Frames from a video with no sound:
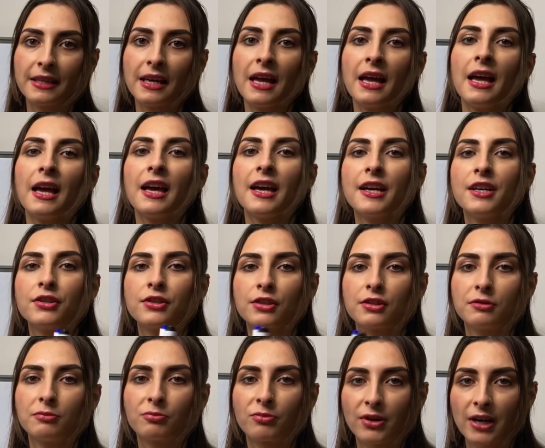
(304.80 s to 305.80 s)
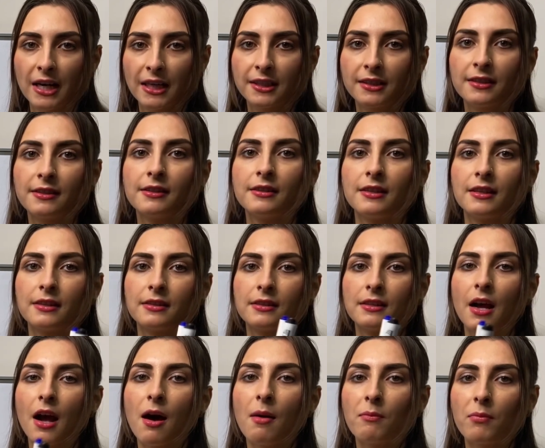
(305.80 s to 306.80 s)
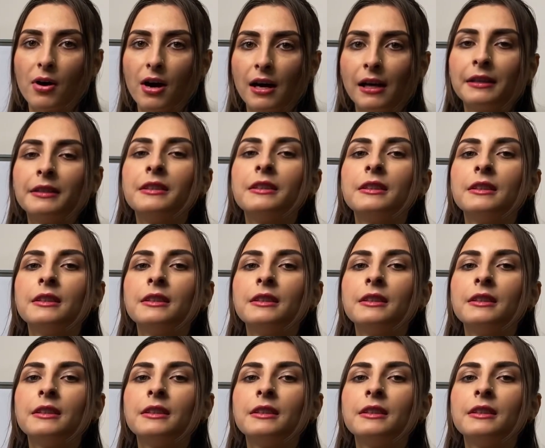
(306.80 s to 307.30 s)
and just practice this pattern